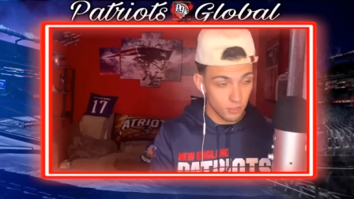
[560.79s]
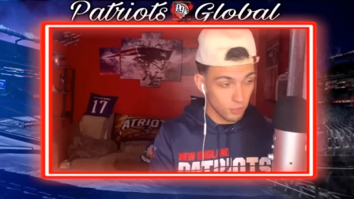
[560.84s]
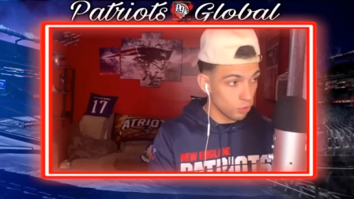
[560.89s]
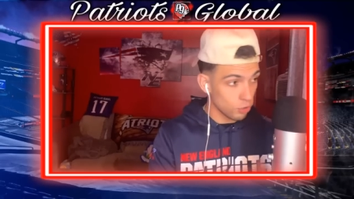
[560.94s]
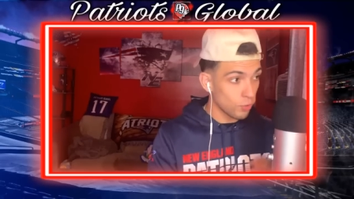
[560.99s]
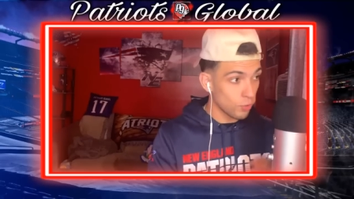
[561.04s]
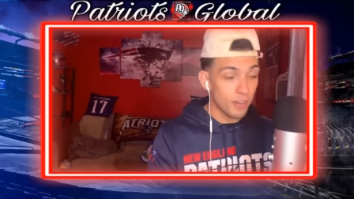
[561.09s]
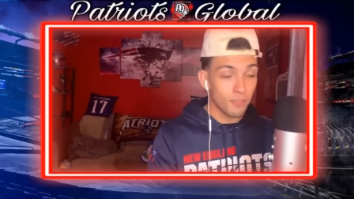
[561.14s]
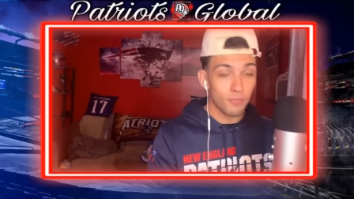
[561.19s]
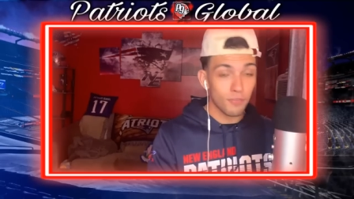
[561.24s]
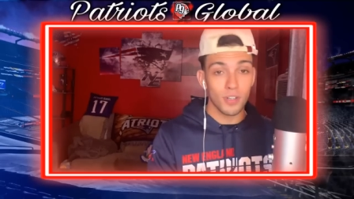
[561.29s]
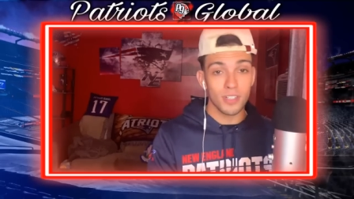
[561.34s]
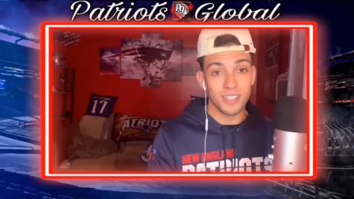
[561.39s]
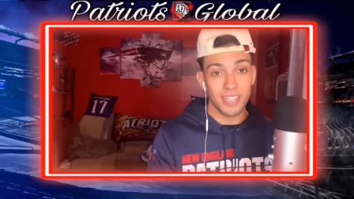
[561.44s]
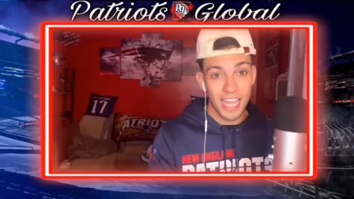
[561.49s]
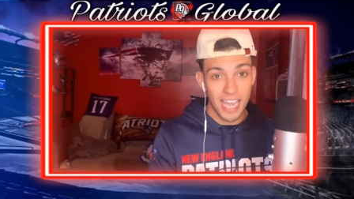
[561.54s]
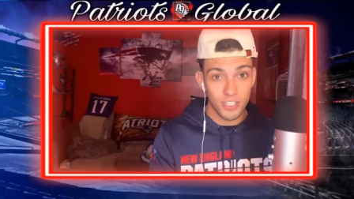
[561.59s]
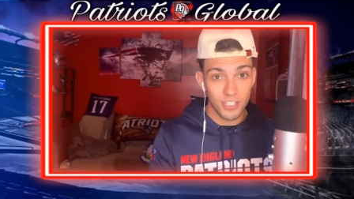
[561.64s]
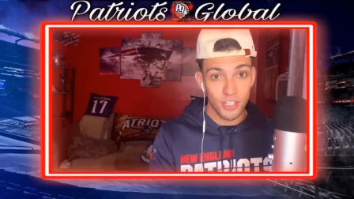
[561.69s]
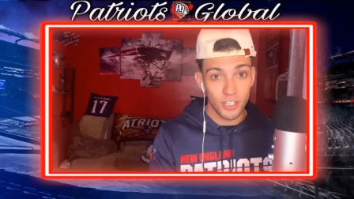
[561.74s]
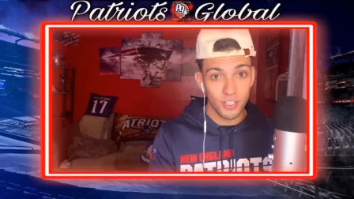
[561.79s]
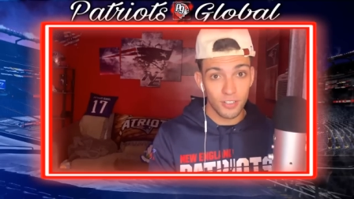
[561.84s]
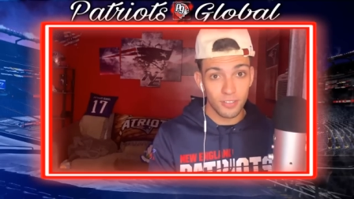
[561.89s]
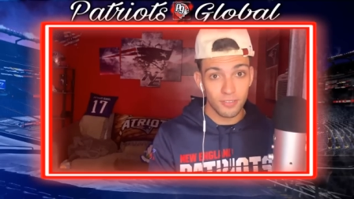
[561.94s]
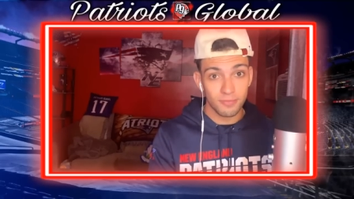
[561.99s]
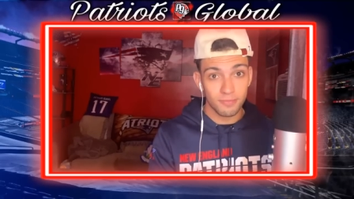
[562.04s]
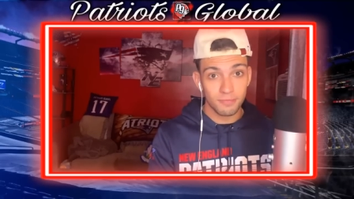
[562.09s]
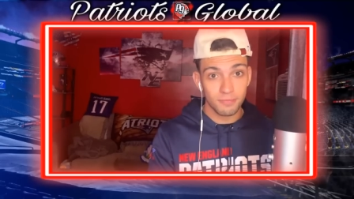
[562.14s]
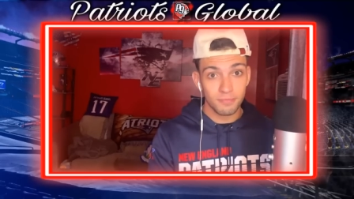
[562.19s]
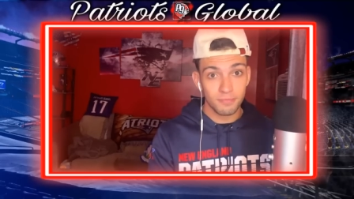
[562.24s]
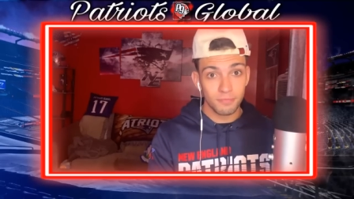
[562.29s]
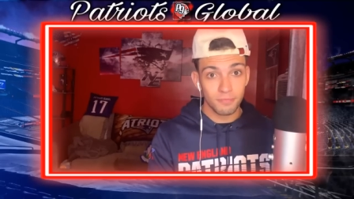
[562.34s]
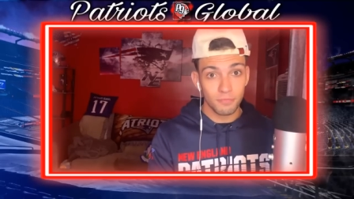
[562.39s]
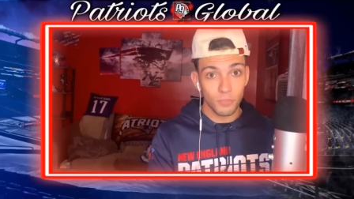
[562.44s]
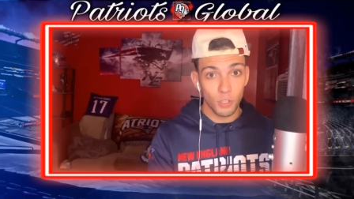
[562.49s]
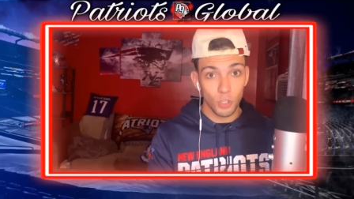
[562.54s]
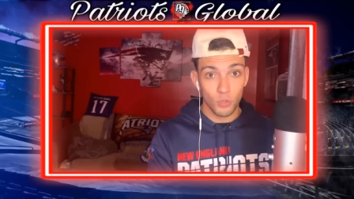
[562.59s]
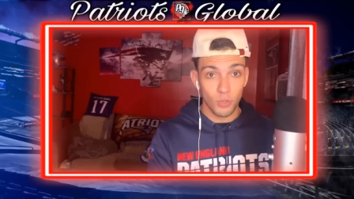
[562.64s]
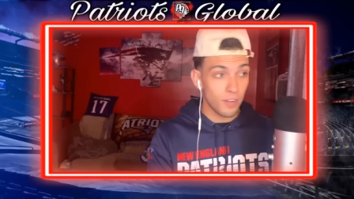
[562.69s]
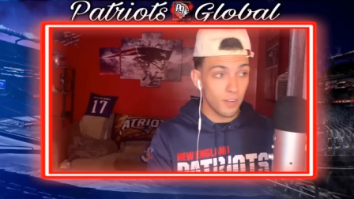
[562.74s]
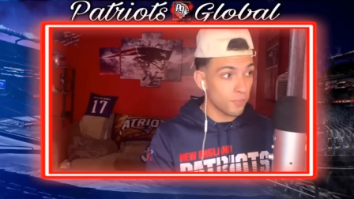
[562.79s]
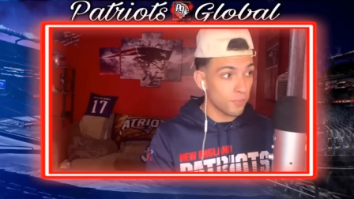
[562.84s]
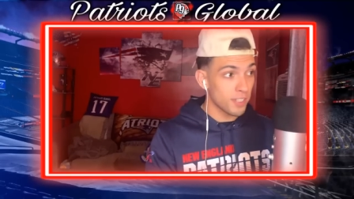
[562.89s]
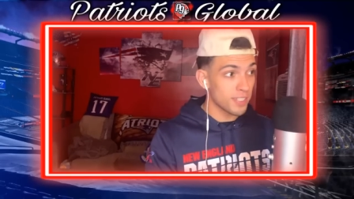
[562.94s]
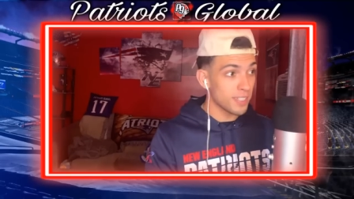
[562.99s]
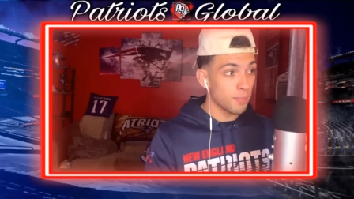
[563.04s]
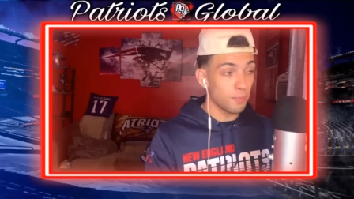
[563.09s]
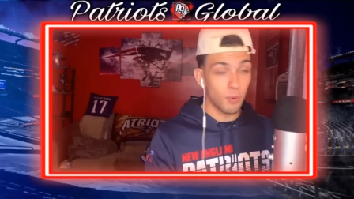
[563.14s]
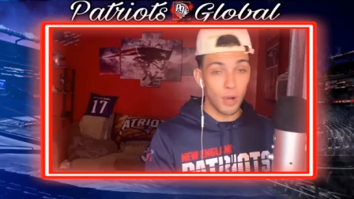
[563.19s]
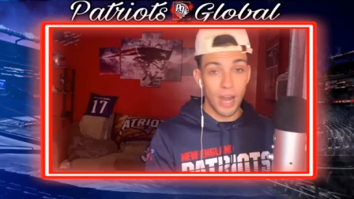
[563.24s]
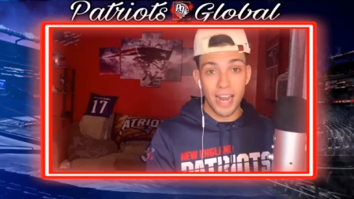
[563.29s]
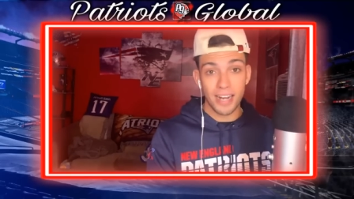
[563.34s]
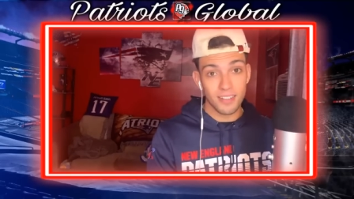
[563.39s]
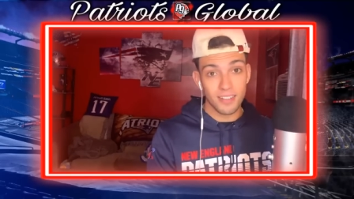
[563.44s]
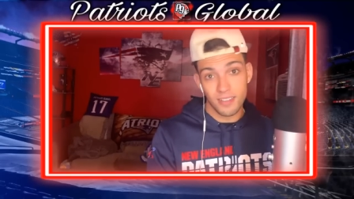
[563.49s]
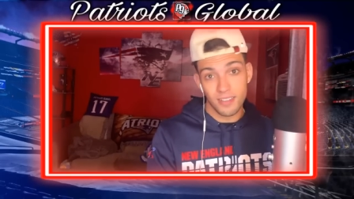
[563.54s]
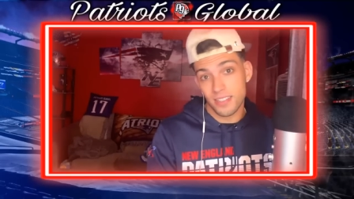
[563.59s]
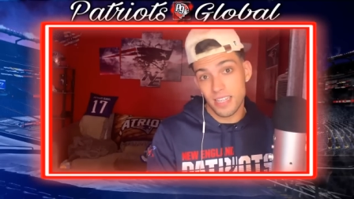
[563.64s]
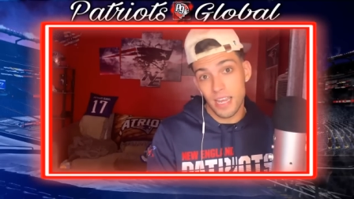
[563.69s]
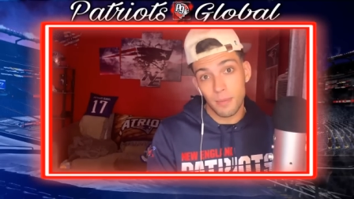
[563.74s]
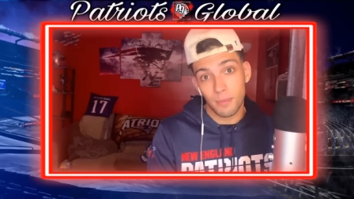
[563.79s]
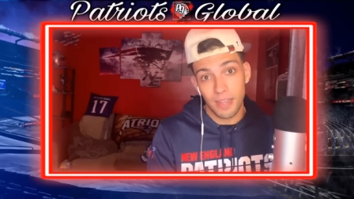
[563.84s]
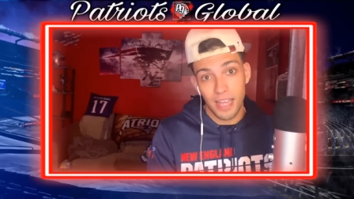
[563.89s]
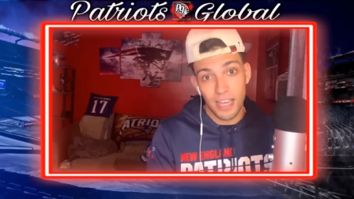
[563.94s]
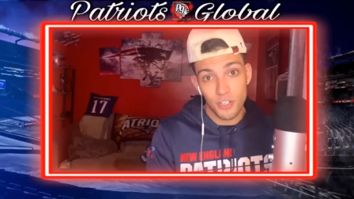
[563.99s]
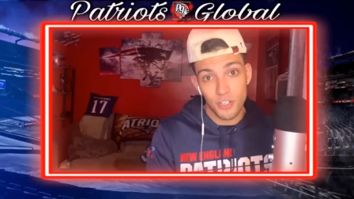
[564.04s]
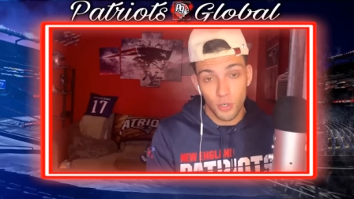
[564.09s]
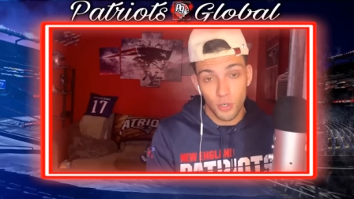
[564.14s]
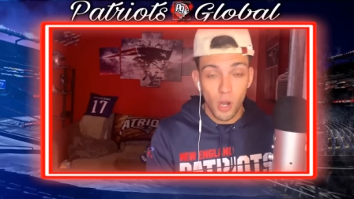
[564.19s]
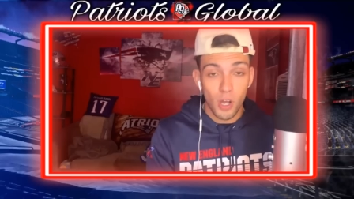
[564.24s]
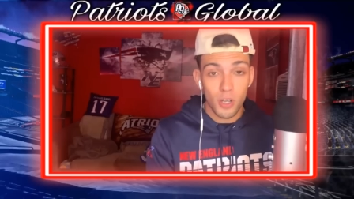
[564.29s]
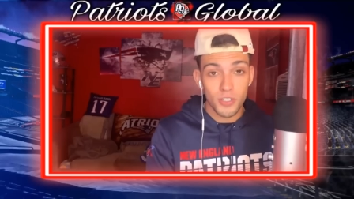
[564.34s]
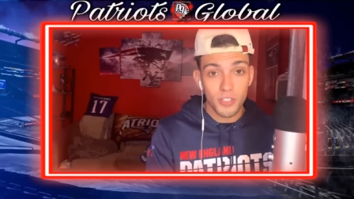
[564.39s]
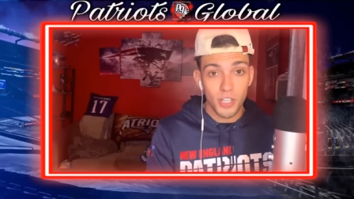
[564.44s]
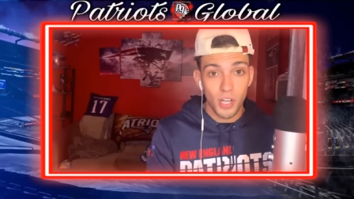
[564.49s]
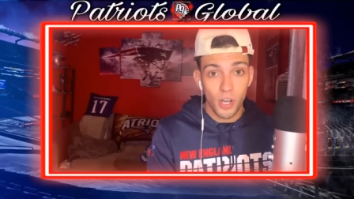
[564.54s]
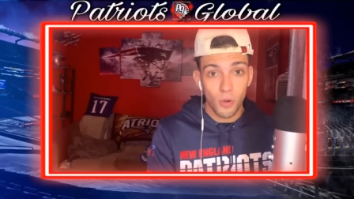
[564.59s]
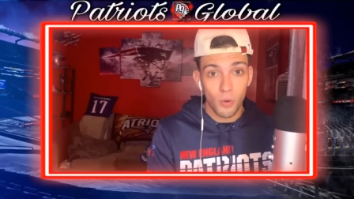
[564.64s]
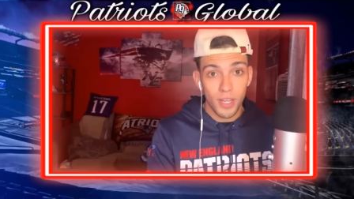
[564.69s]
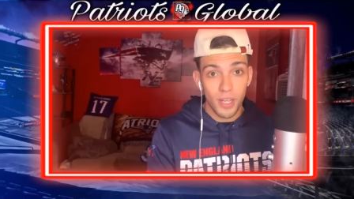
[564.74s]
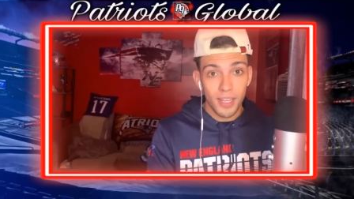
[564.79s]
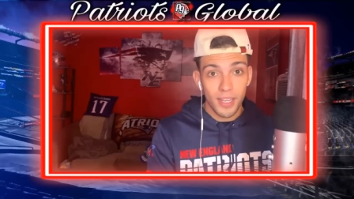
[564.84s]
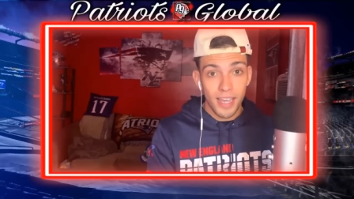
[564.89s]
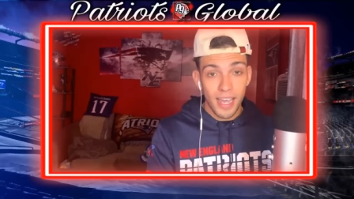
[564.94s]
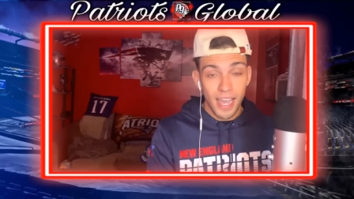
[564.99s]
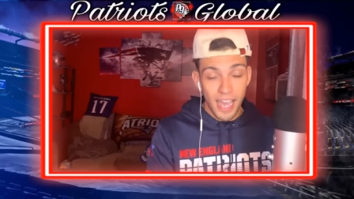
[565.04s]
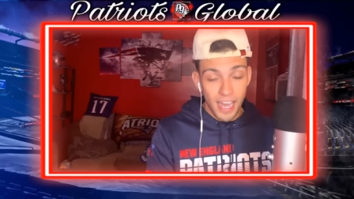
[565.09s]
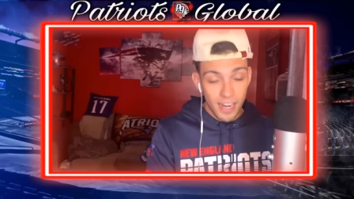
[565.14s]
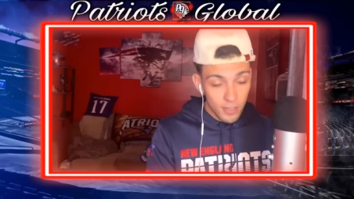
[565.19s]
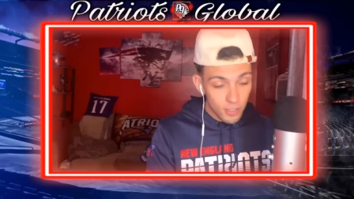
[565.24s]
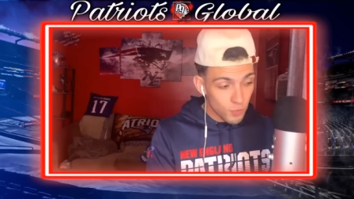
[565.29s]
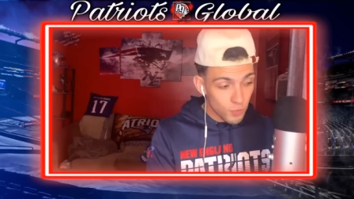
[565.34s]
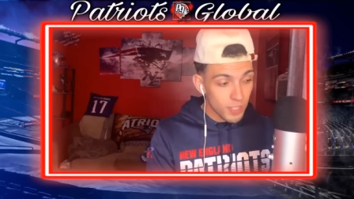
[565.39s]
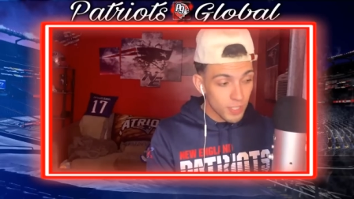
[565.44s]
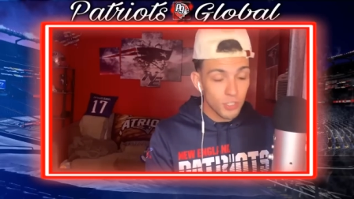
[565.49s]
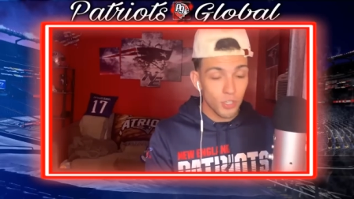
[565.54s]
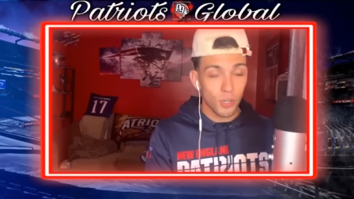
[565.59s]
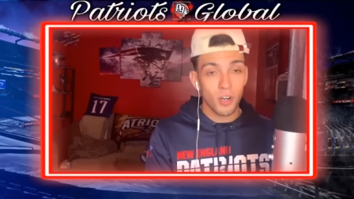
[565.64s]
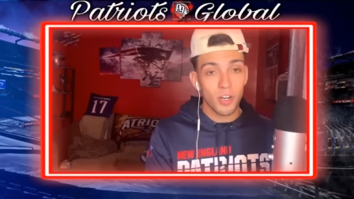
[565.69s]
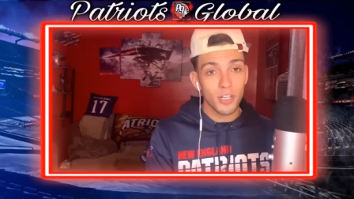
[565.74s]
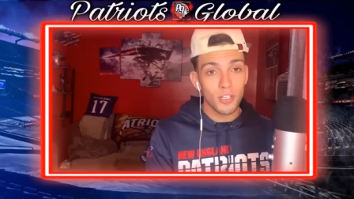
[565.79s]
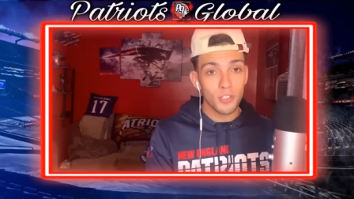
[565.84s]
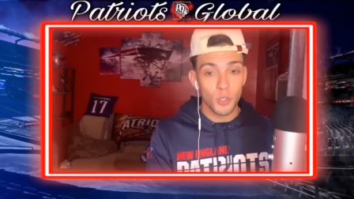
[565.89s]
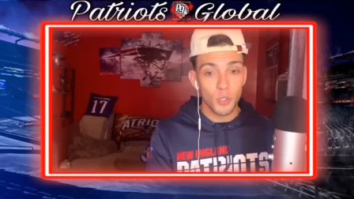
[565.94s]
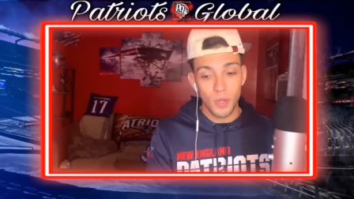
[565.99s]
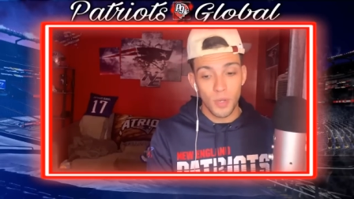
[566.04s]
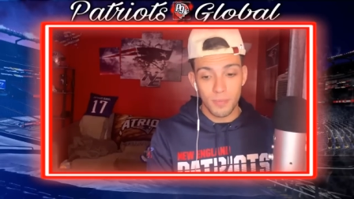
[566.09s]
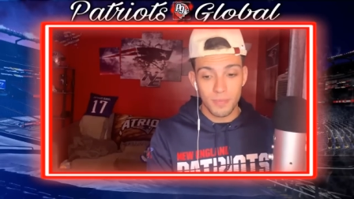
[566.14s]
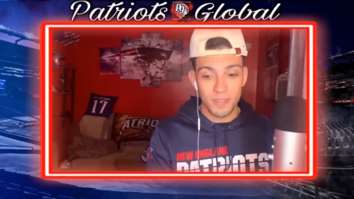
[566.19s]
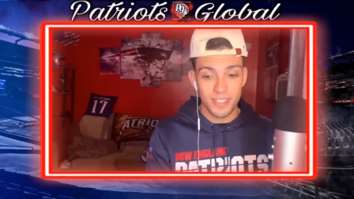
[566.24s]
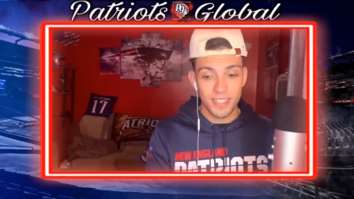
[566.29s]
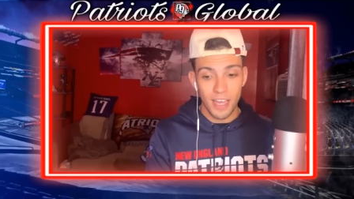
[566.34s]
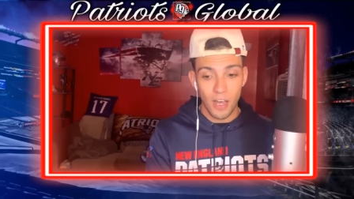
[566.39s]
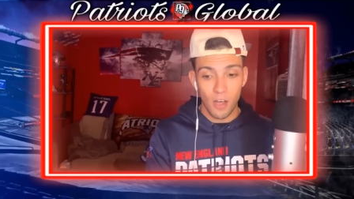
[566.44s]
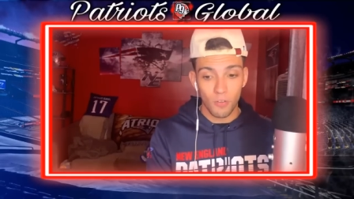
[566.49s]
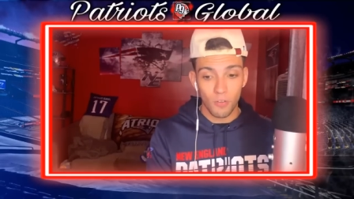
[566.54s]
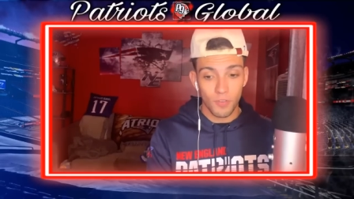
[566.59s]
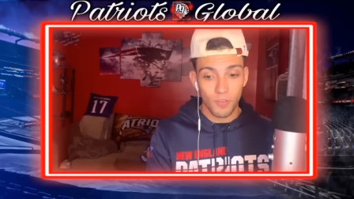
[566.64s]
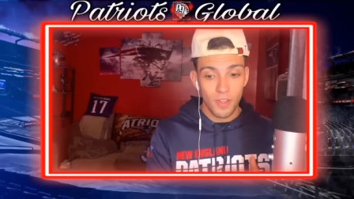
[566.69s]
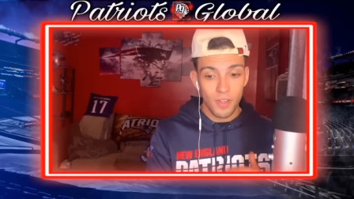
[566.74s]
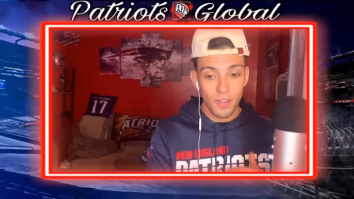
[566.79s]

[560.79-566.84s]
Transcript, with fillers: Looked great for us last year, looked great for us in practice this time last year also, and is returning to himself